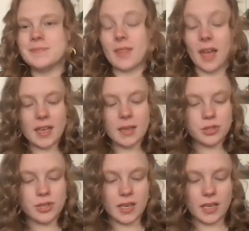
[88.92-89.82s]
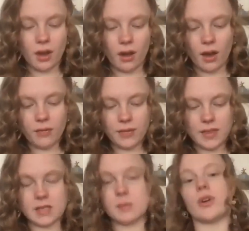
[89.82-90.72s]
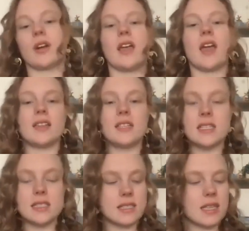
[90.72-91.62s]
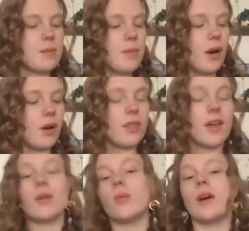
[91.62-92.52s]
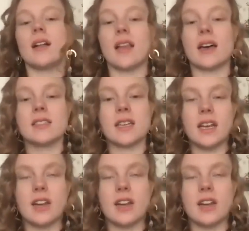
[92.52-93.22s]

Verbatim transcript: I am drinking coffee this morning. I didn't sleep all that well last night.